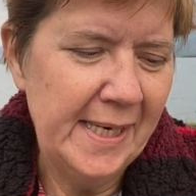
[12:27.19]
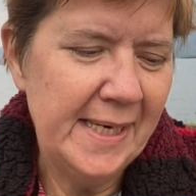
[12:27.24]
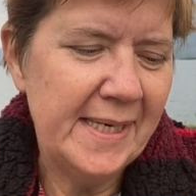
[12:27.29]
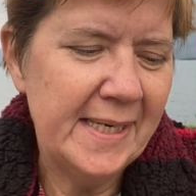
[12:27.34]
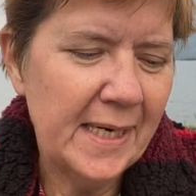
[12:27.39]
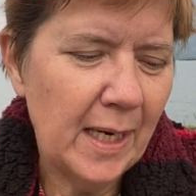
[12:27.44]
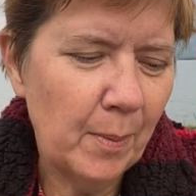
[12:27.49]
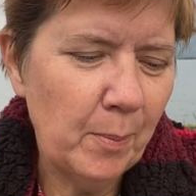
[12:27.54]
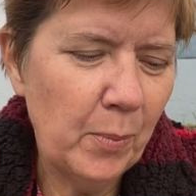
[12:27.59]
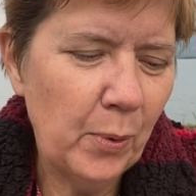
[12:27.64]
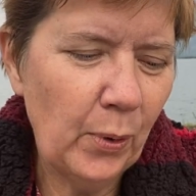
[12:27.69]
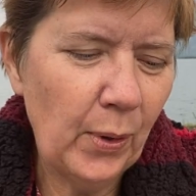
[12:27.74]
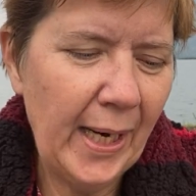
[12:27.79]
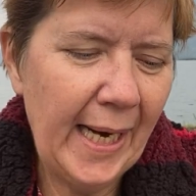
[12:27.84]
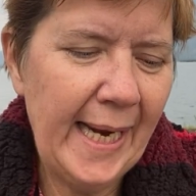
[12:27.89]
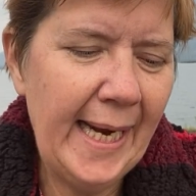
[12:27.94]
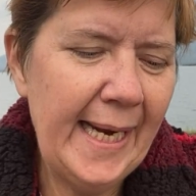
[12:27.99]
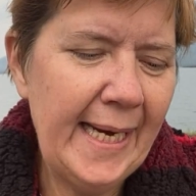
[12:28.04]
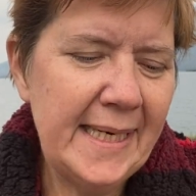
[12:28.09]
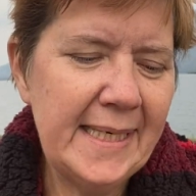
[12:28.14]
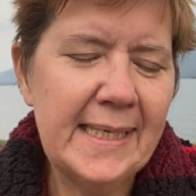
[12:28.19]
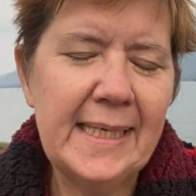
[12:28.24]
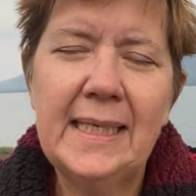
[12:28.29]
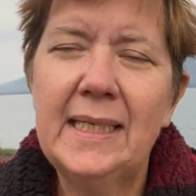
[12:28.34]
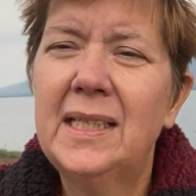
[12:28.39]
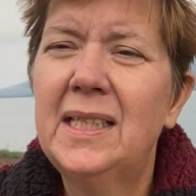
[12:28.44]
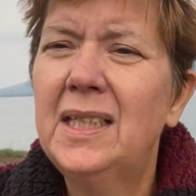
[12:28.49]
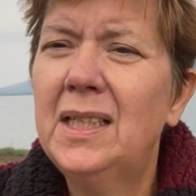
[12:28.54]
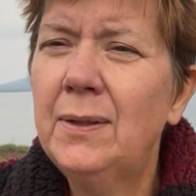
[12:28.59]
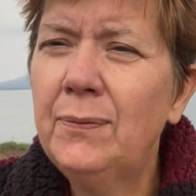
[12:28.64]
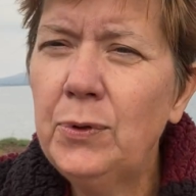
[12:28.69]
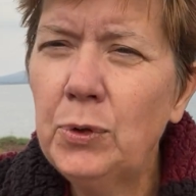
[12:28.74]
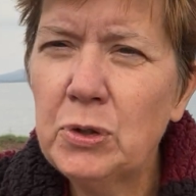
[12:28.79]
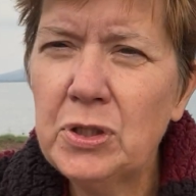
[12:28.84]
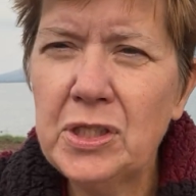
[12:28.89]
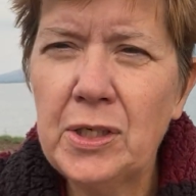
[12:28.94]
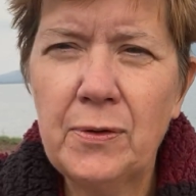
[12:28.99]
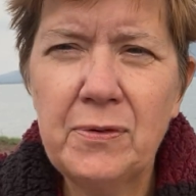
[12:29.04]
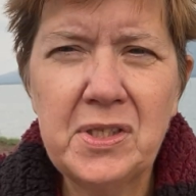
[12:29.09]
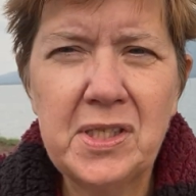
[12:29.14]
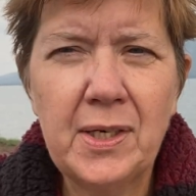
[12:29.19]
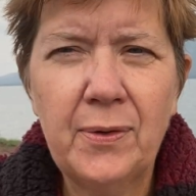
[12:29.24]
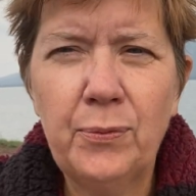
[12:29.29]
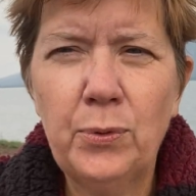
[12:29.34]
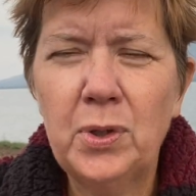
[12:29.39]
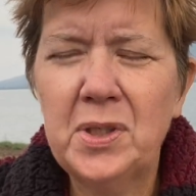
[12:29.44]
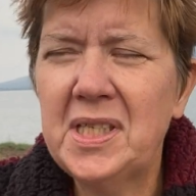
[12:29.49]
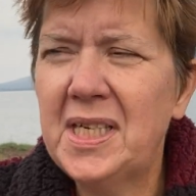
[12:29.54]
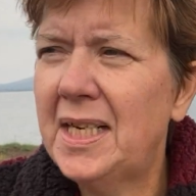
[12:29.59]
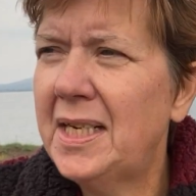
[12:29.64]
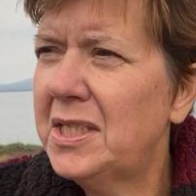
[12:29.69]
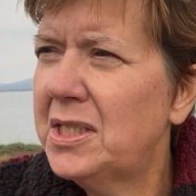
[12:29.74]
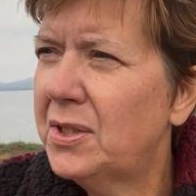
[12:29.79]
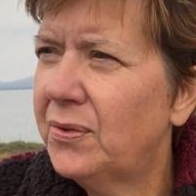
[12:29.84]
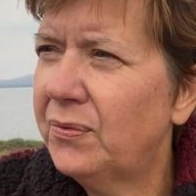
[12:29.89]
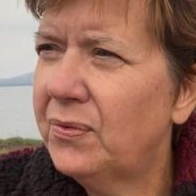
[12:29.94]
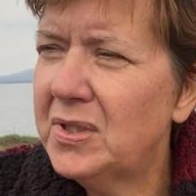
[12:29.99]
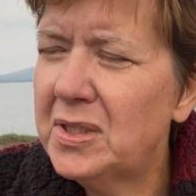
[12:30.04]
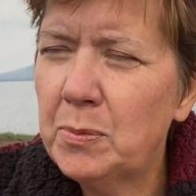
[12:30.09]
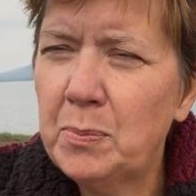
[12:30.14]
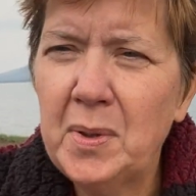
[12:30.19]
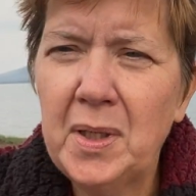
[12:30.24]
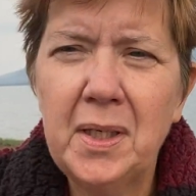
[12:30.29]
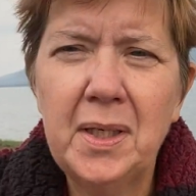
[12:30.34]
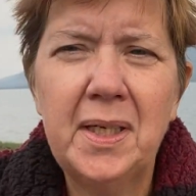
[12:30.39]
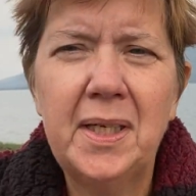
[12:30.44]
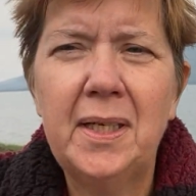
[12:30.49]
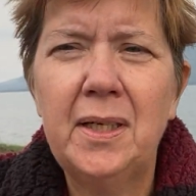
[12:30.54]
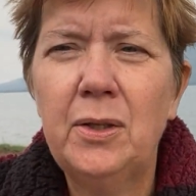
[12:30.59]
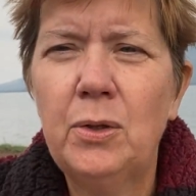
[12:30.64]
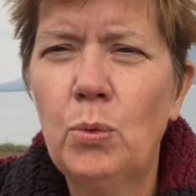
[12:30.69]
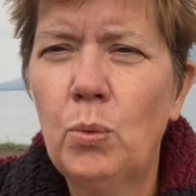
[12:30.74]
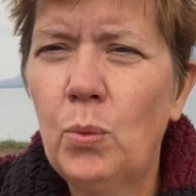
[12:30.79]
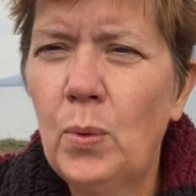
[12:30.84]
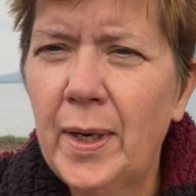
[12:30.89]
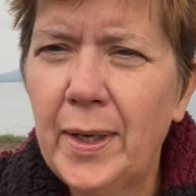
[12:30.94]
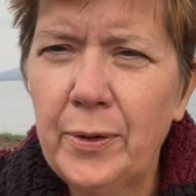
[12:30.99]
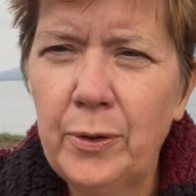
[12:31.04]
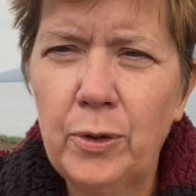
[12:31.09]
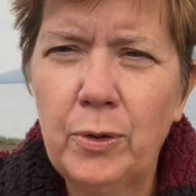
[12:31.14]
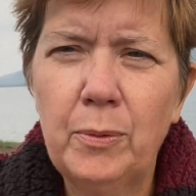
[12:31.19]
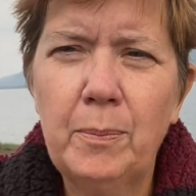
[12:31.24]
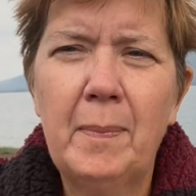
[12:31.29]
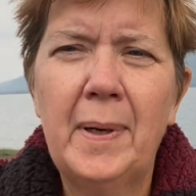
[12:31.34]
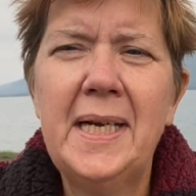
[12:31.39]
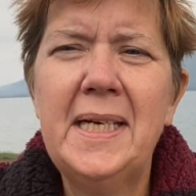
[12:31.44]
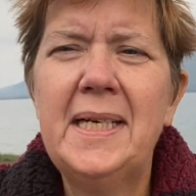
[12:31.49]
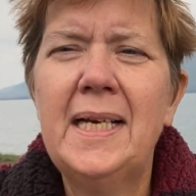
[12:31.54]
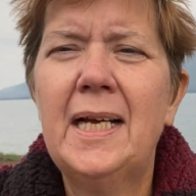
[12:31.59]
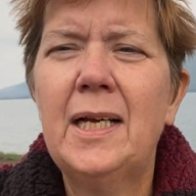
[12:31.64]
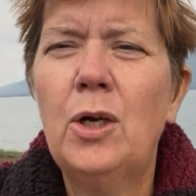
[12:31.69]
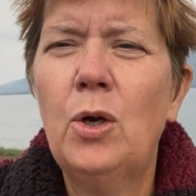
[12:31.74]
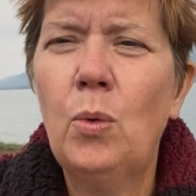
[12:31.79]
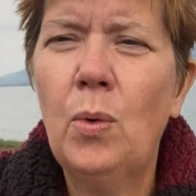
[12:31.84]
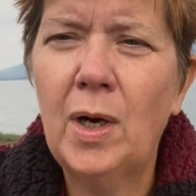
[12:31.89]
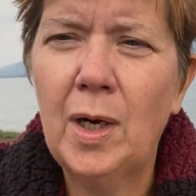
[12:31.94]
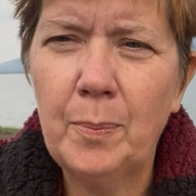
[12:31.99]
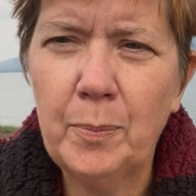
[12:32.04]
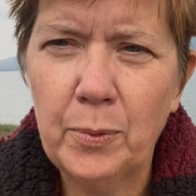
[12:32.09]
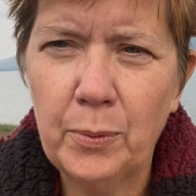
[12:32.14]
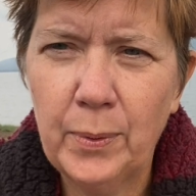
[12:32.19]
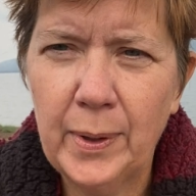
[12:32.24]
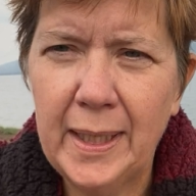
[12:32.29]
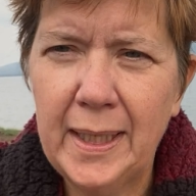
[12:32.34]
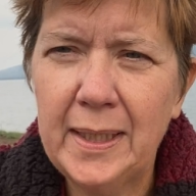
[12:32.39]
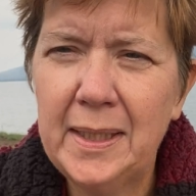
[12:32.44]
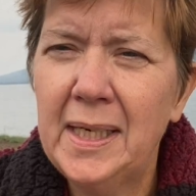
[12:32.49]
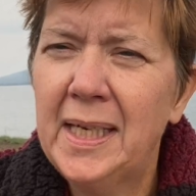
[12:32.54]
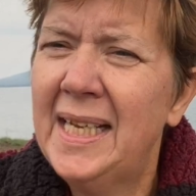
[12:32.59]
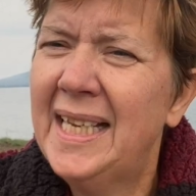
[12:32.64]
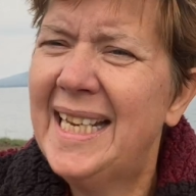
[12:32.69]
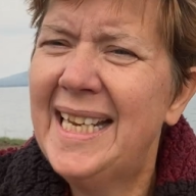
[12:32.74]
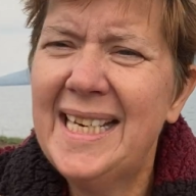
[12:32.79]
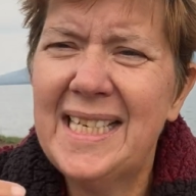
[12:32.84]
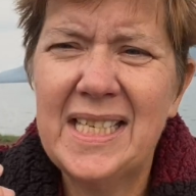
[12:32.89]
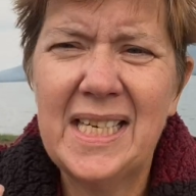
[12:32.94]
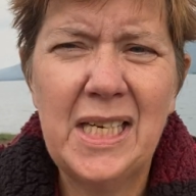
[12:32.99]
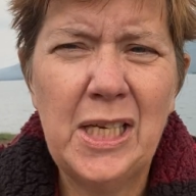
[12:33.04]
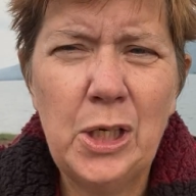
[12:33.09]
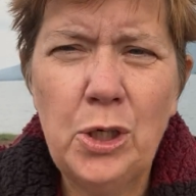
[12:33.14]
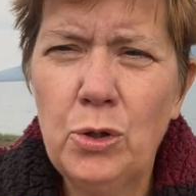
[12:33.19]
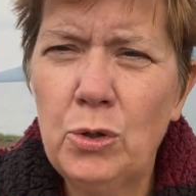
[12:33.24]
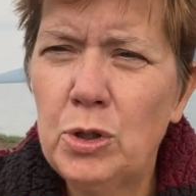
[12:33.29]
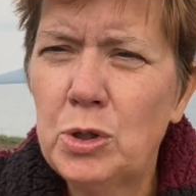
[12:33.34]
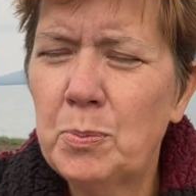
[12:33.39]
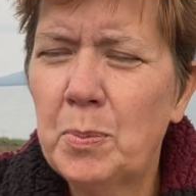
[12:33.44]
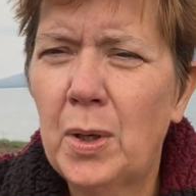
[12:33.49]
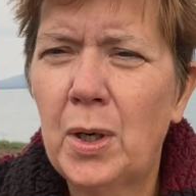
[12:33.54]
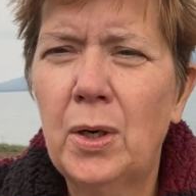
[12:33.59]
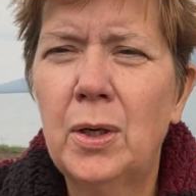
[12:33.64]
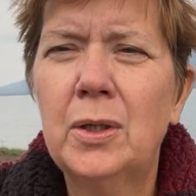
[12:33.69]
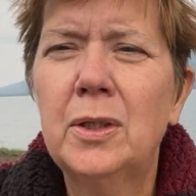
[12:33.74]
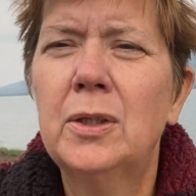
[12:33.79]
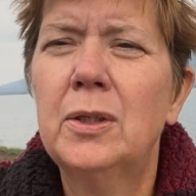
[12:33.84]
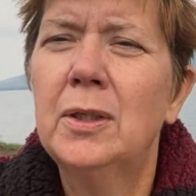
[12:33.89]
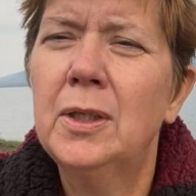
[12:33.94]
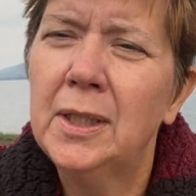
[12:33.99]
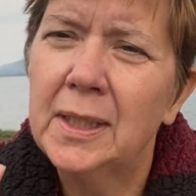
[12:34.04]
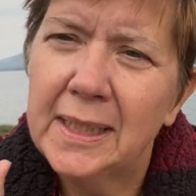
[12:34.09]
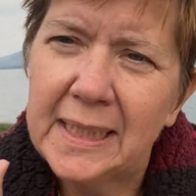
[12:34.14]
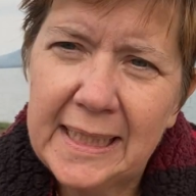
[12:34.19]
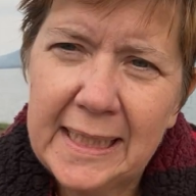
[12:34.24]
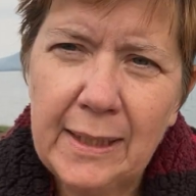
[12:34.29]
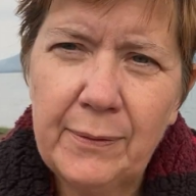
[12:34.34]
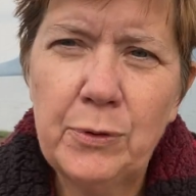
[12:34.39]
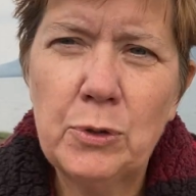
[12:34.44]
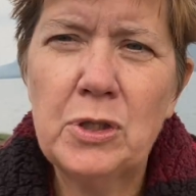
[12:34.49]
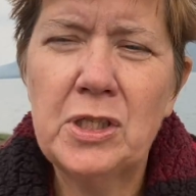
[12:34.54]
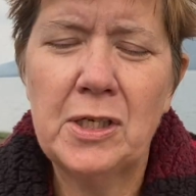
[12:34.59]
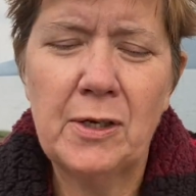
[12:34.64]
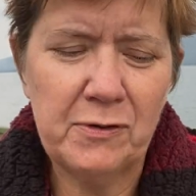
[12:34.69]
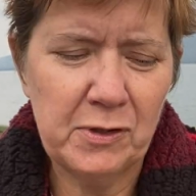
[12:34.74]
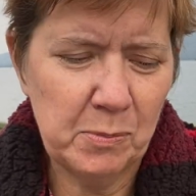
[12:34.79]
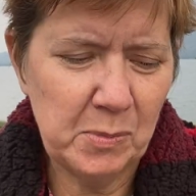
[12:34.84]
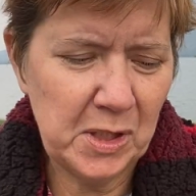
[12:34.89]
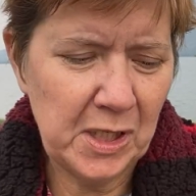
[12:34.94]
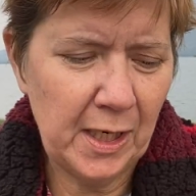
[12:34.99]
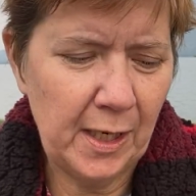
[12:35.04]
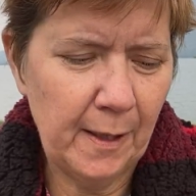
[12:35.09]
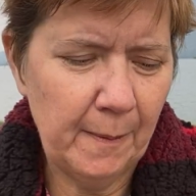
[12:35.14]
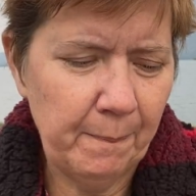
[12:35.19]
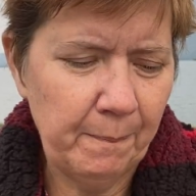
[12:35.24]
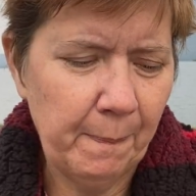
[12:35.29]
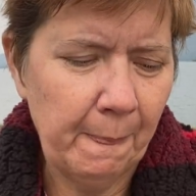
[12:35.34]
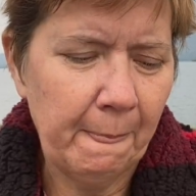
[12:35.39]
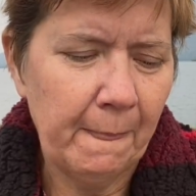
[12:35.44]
Number 8, give yourself several days. The visibility, the weather might not cooperate. It's a huge park. Give yourself some time.